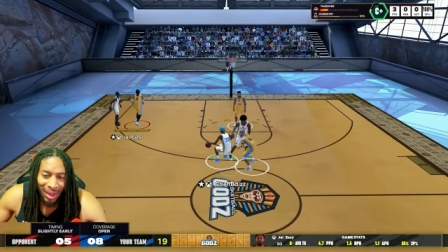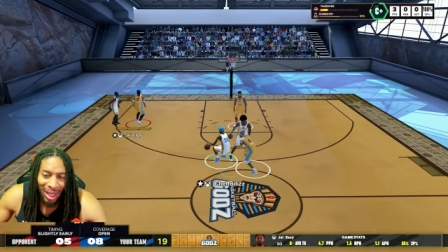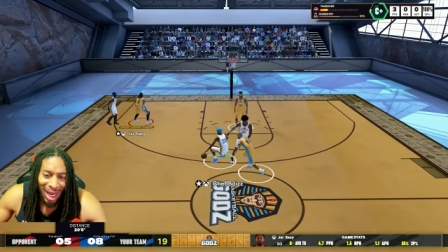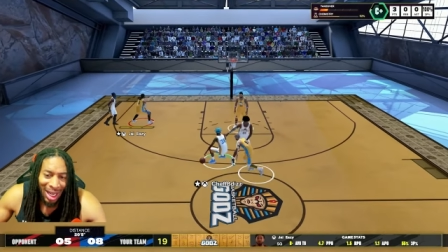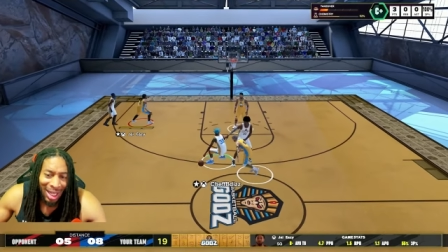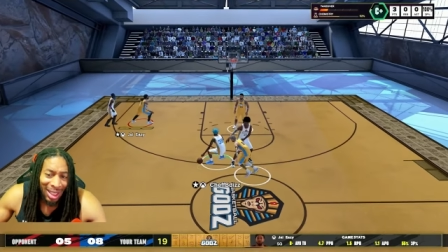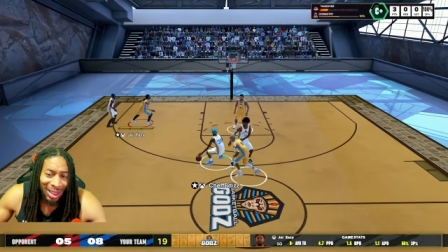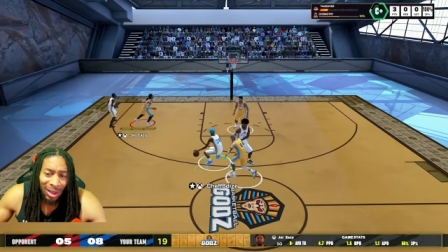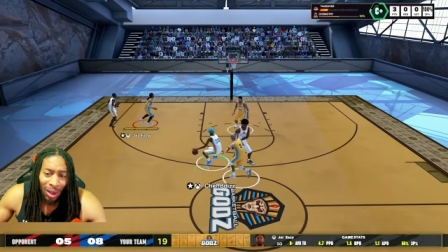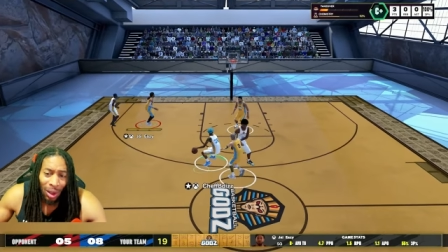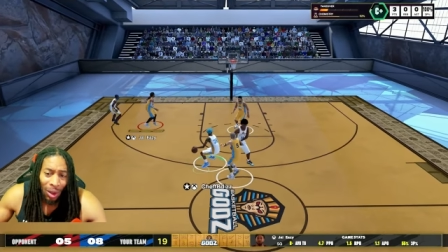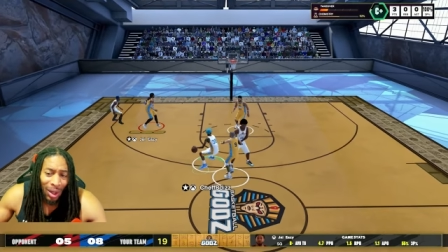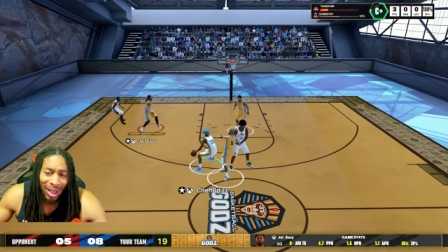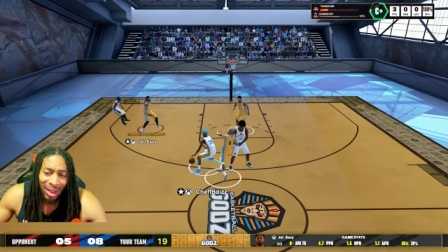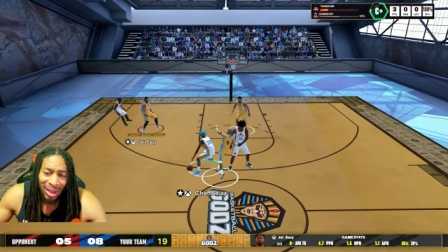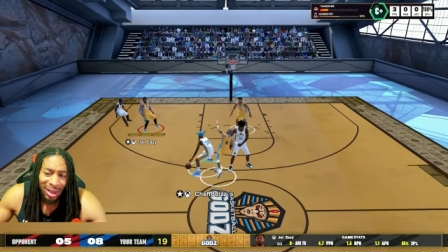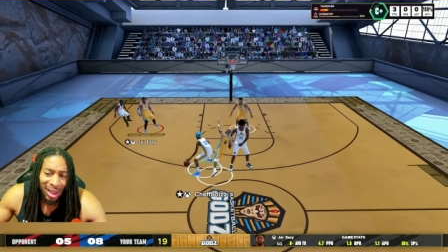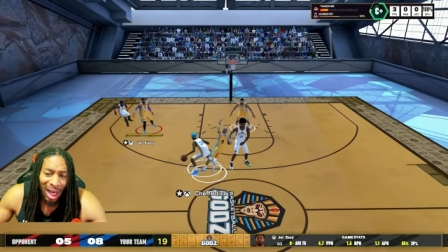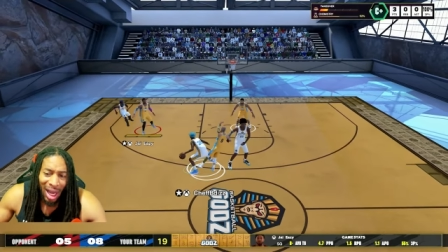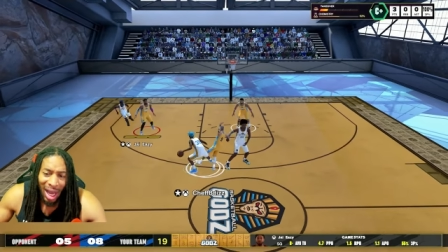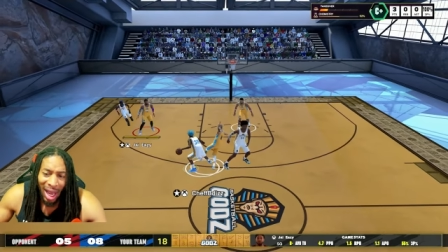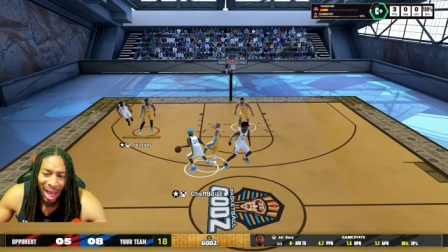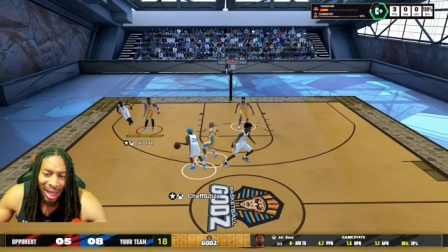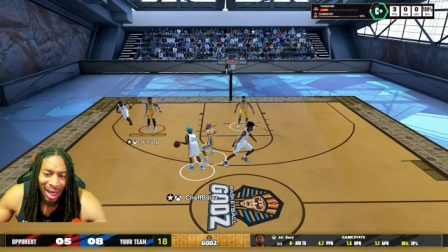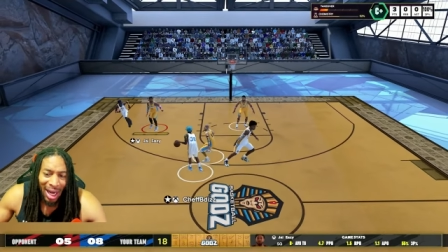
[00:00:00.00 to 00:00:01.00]
it's it's all
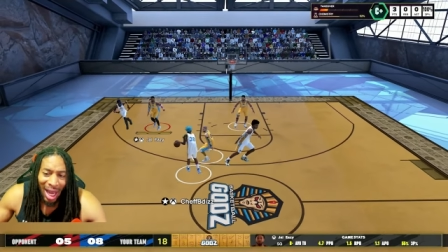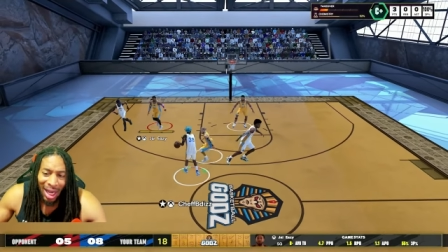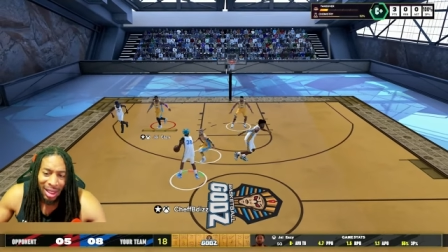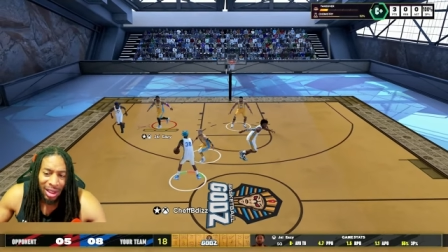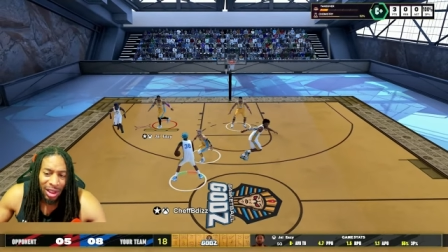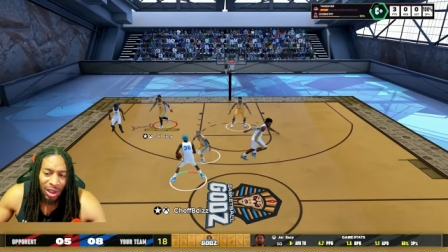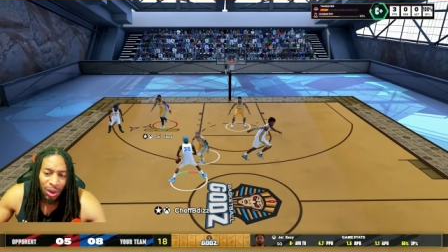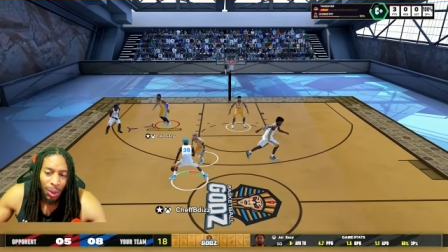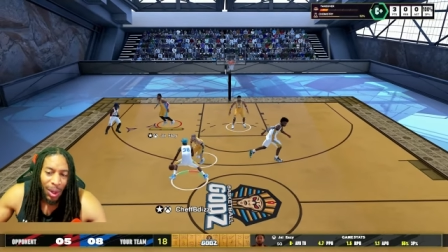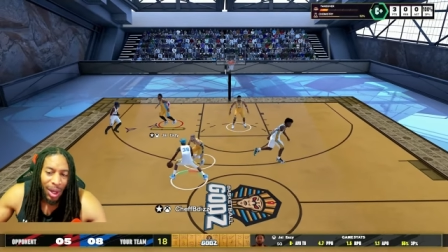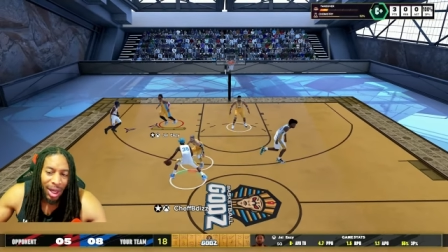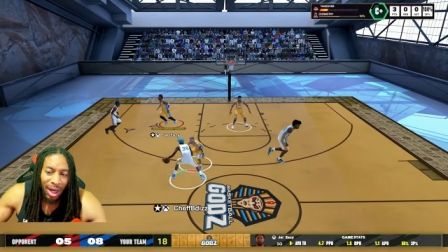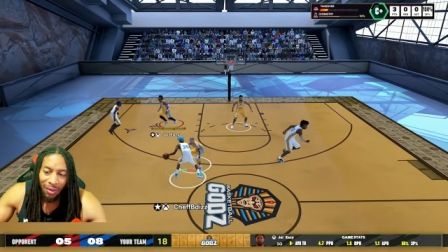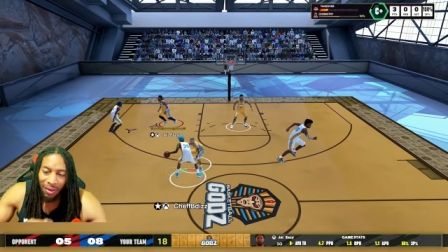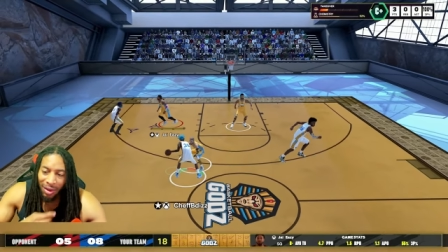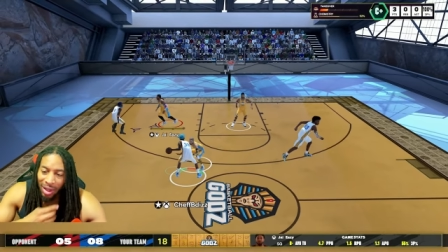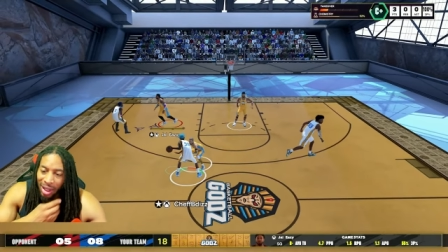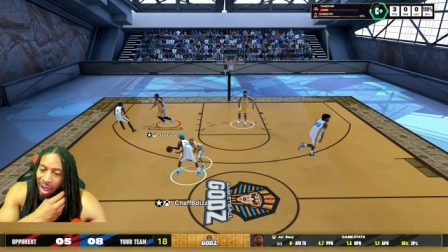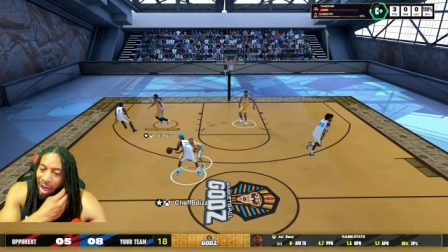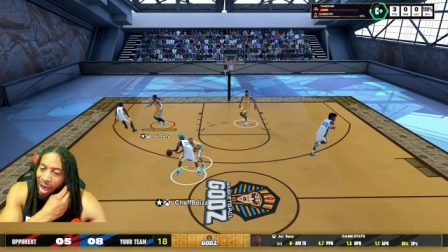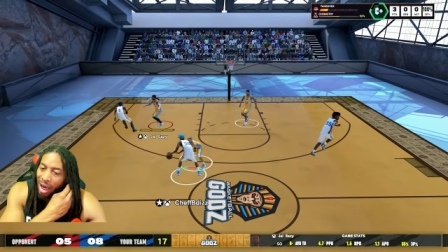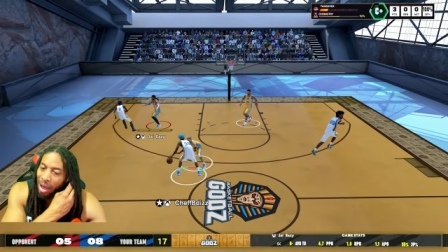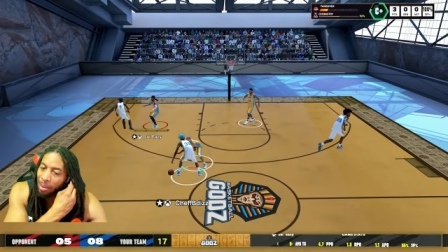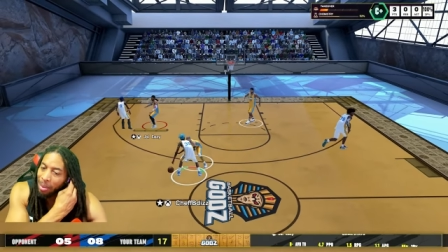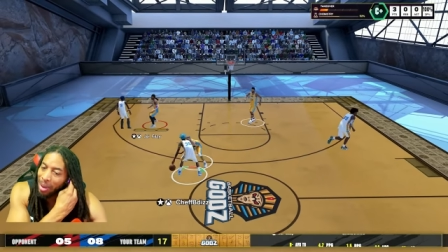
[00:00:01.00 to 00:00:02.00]
right. I can sweat every
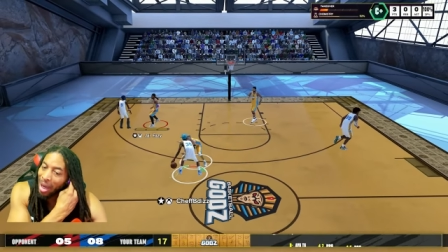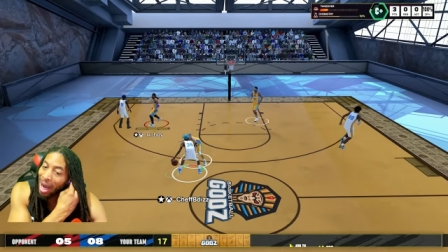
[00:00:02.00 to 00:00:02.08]
game.